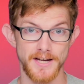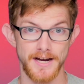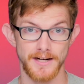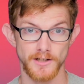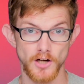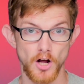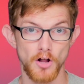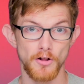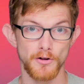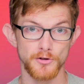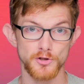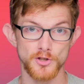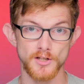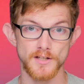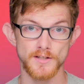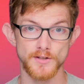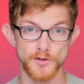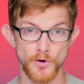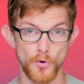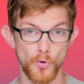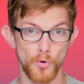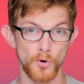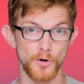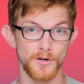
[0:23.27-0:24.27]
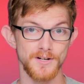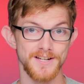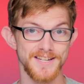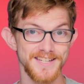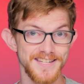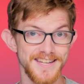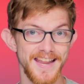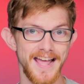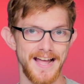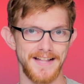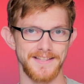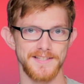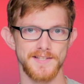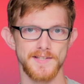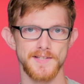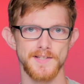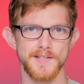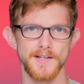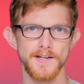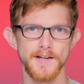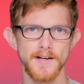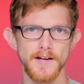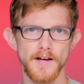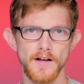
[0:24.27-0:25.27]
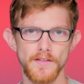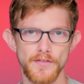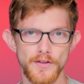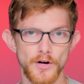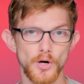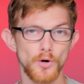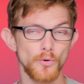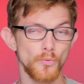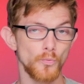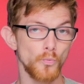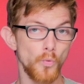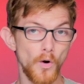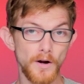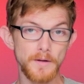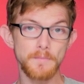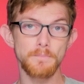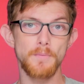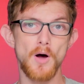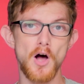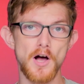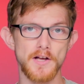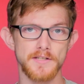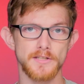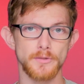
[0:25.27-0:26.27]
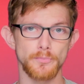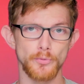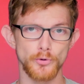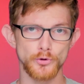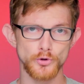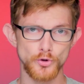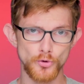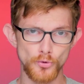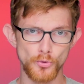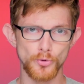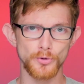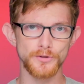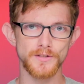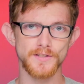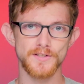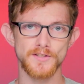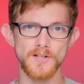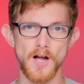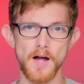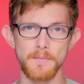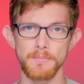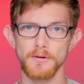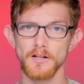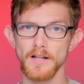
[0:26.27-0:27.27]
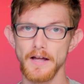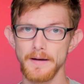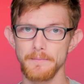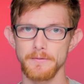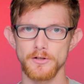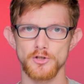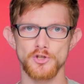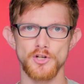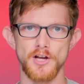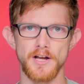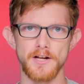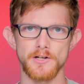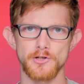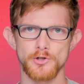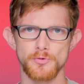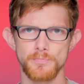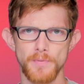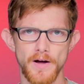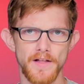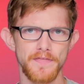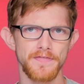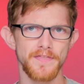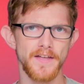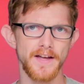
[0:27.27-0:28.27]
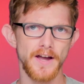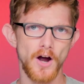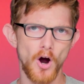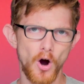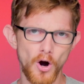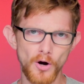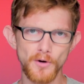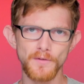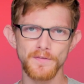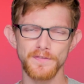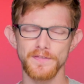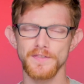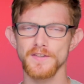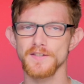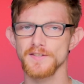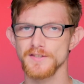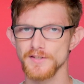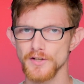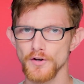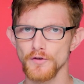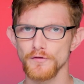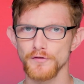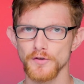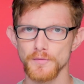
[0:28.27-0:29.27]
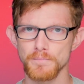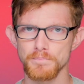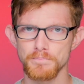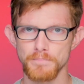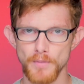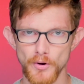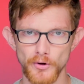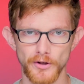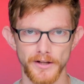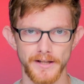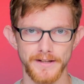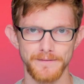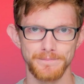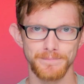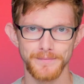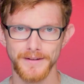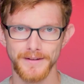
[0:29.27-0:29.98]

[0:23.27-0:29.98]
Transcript: technologies, or NETs, they're one possible tool to stop climate change, but they aren't the silver bullet.